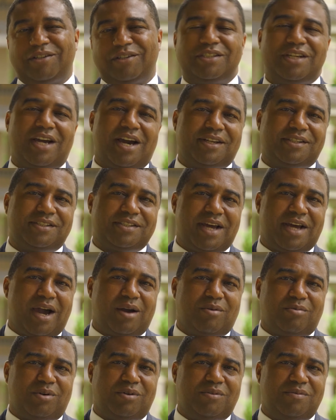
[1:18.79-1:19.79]
John
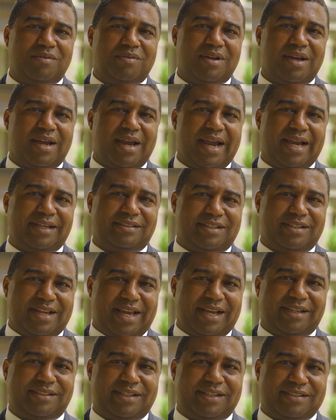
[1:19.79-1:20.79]
Stockwell as the
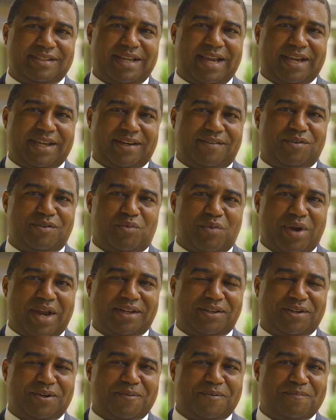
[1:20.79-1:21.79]
next executive
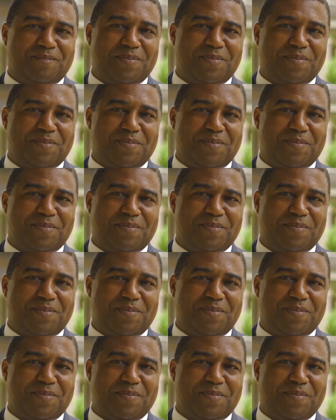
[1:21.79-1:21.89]
director